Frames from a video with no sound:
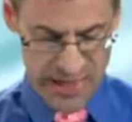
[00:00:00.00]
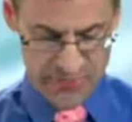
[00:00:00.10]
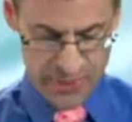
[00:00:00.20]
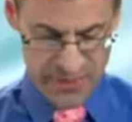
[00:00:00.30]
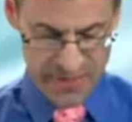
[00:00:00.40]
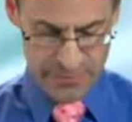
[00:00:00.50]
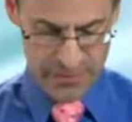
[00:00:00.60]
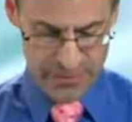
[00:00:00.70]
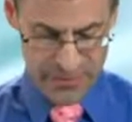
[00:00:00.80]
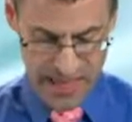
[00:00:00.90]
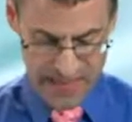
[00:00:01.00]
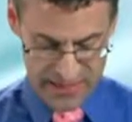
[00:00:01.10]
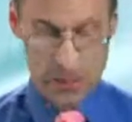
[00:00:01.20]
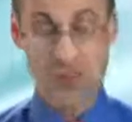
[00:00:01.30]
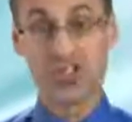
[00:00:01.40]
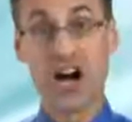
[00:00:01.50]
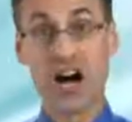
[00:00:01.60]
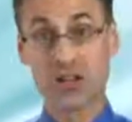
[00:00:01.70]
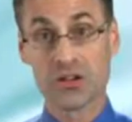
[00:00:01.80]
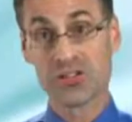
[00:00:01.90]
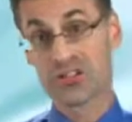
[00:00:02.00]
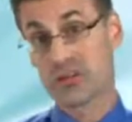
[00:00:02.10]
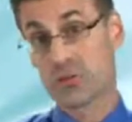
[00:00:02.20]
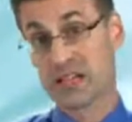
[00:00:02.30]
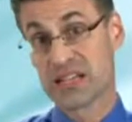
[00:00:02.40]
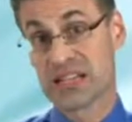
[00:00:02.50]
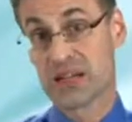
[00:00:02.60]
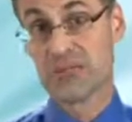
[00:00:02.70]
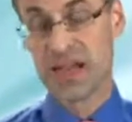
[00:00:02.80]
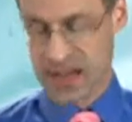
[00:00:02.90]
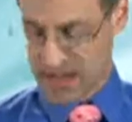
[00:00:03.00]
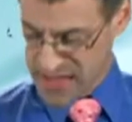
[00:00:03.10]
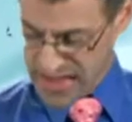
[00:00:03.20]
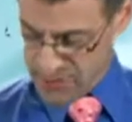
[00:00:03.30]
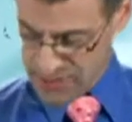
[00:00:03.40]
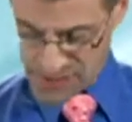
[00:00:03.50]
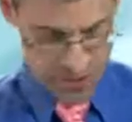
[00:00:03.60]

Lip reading: and if we think about those dollars, we can give that a name.